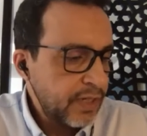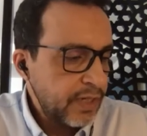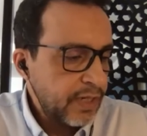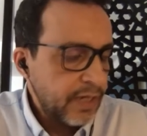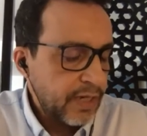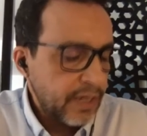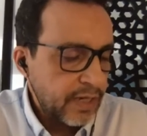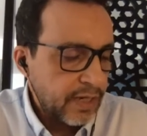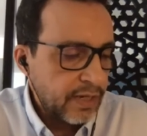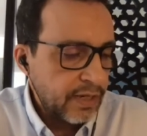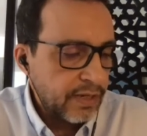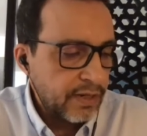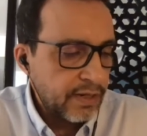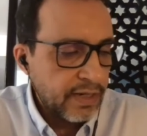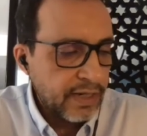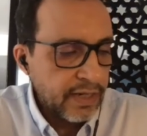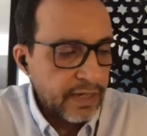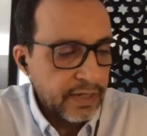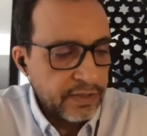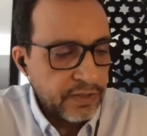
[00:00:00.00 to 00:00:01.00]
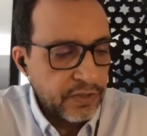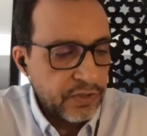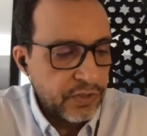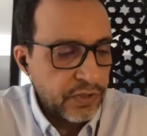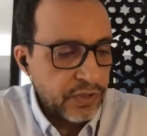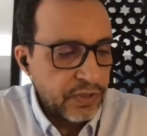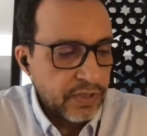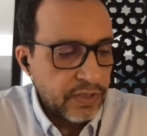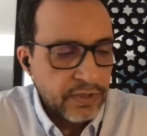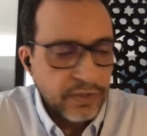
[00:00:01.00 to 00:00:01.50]
an online
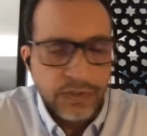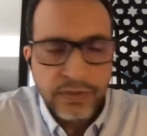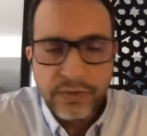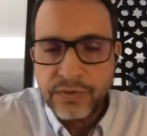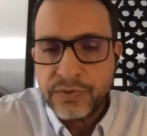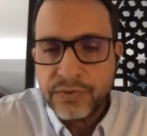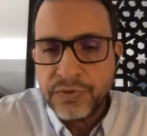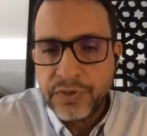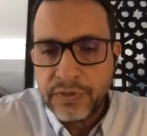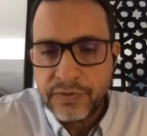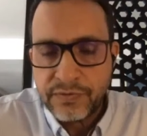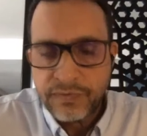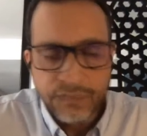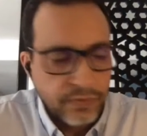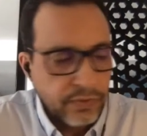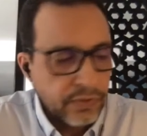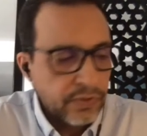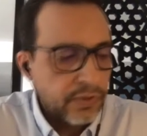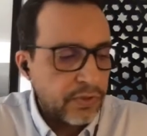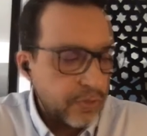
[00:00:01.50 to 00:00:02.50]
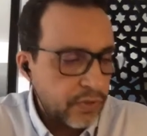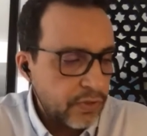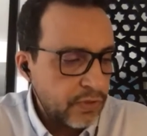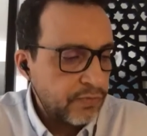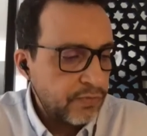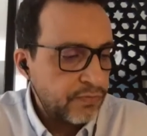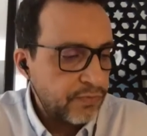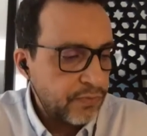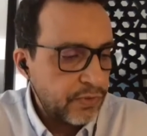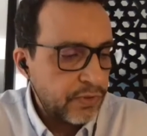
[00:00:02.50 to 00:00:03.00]
digital solution for
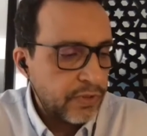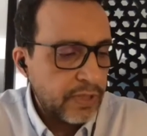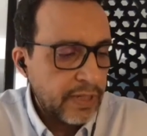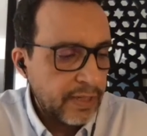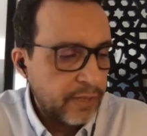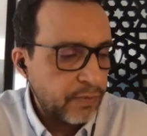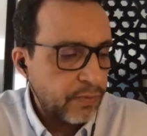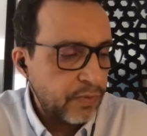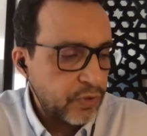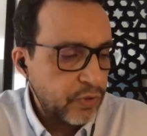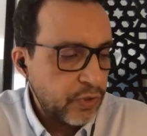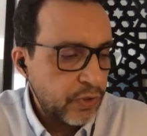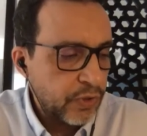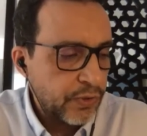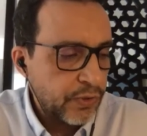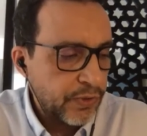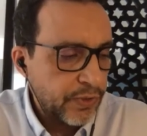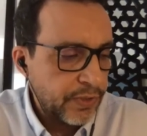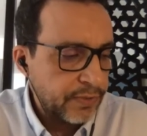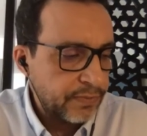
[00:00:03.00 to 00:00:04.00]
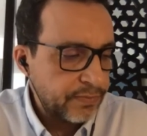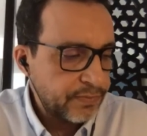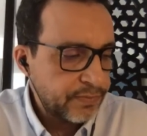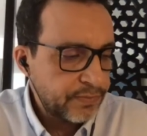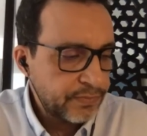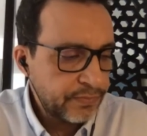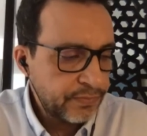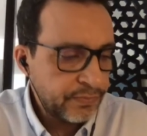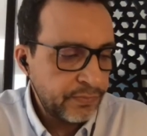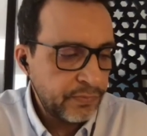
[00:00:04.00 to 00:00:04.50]
language learning
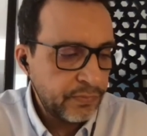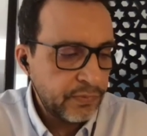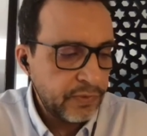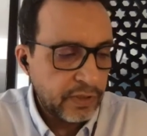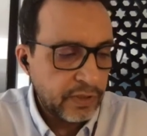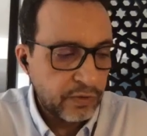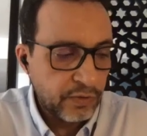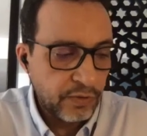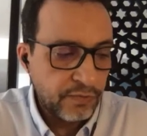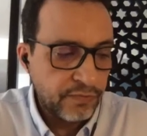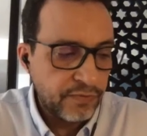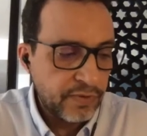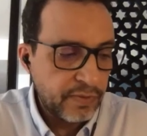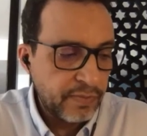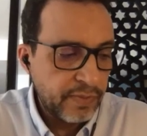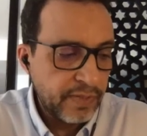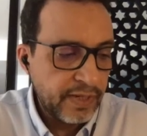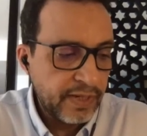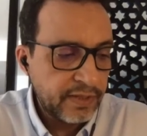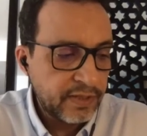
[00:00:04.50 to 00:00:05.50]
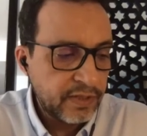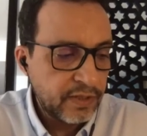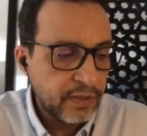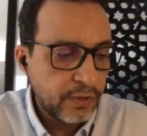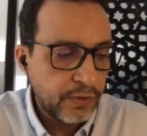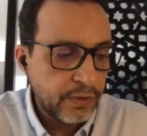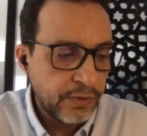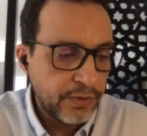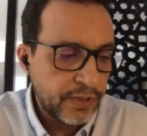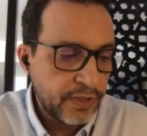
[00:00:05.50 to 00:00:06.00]
that offer blended
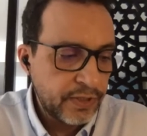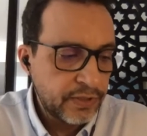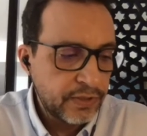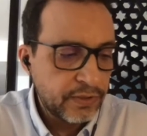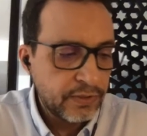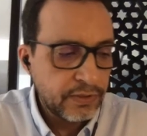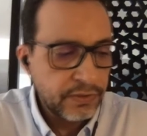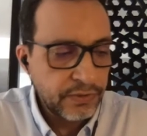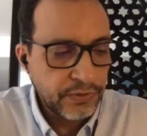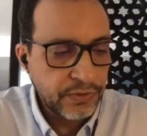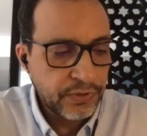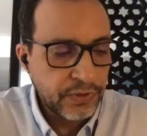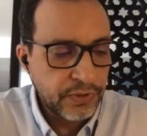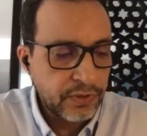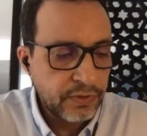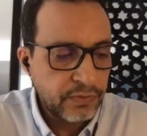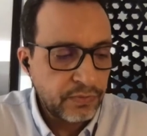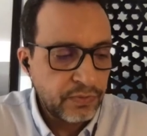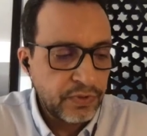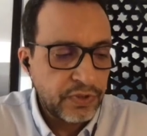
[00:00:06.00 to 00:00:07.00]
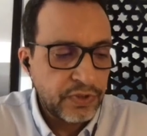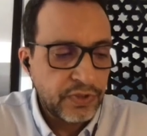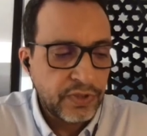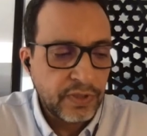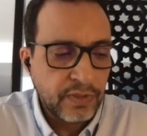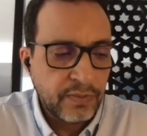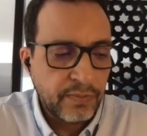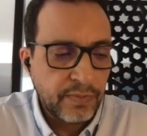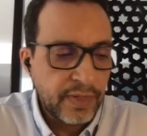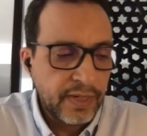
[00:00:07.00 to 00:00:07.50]
learning solution, which
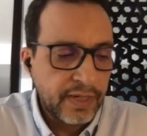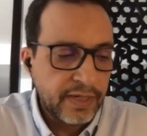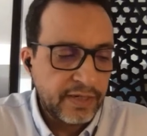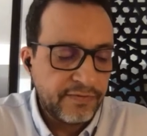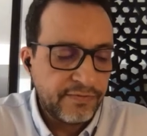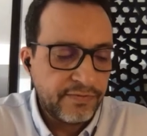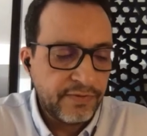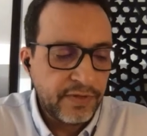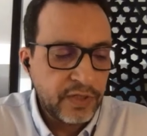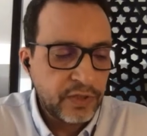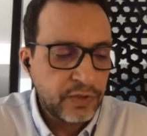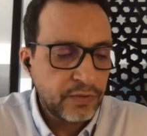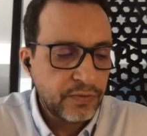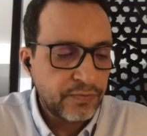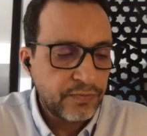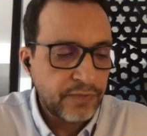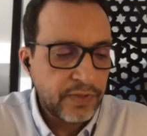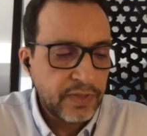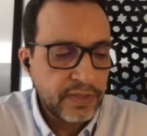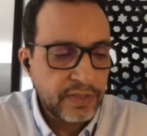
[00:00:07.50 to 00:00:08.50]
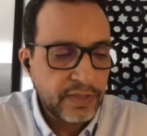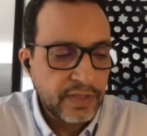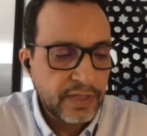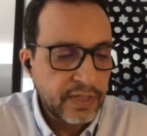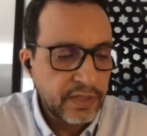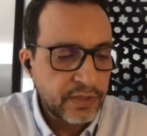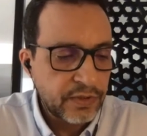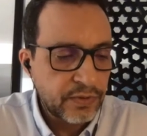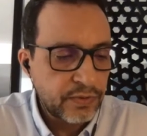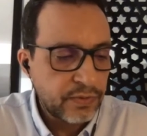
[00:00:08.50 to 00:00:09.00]
combine face-to-face
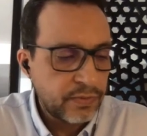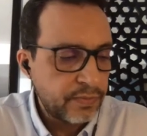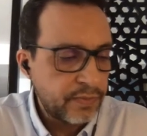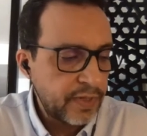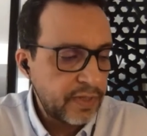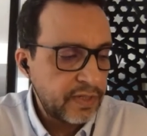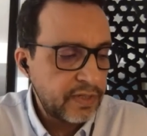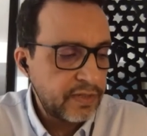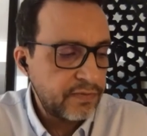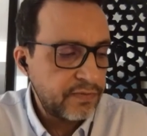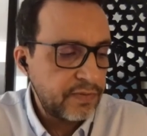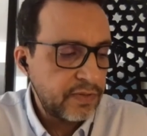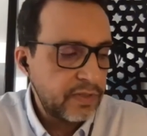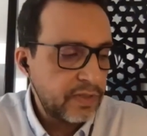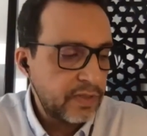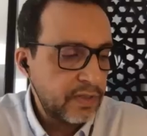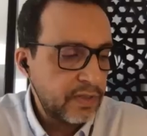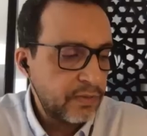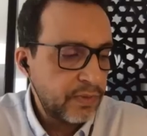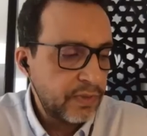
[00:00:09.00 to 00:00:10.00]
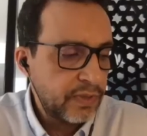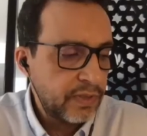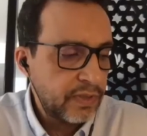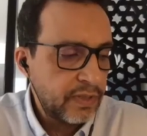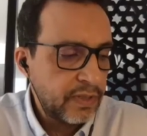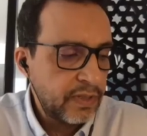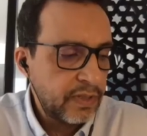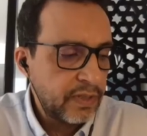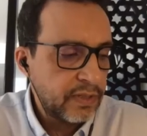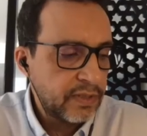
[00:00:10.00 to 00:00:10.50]
classroom activity with
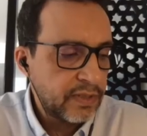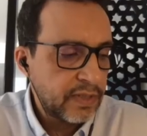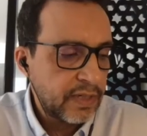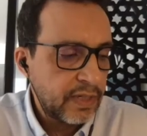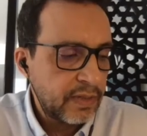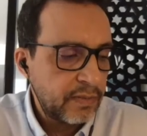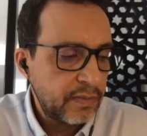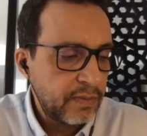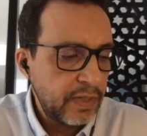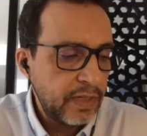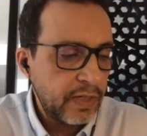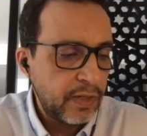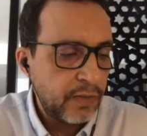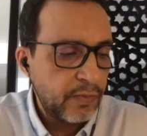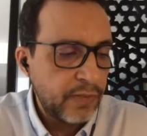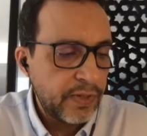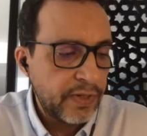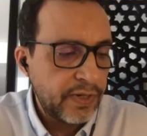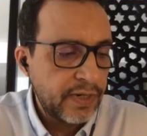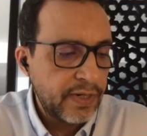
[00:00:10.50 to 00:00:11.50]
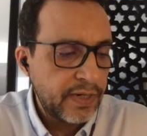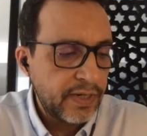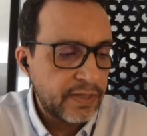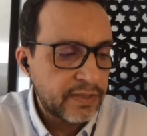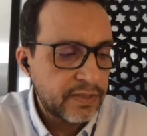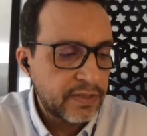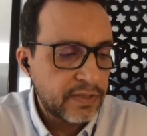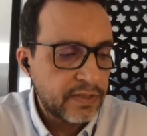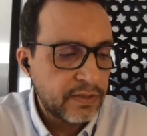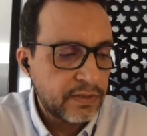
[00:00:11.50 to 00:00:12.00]
anytime, anywhere
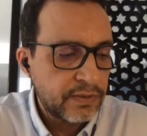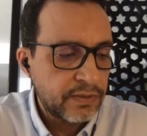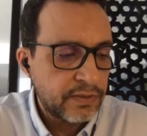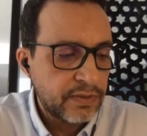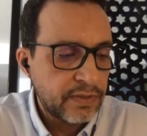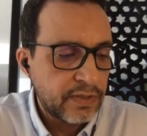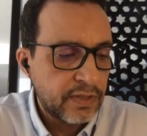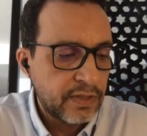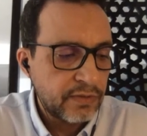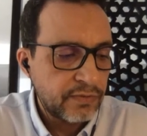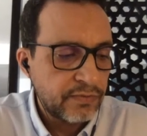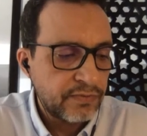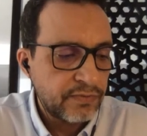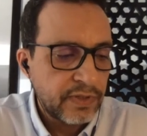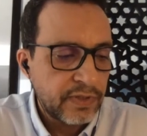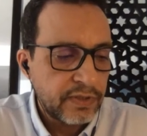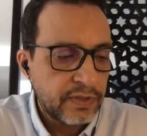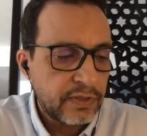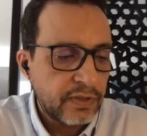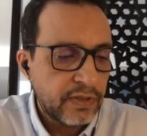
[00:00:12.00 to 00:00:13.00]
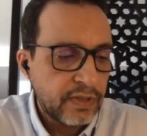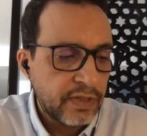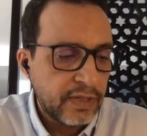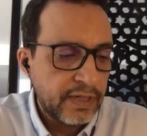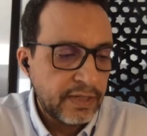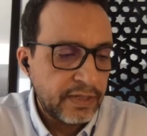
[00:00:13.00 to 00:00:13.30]
access to state-of-art online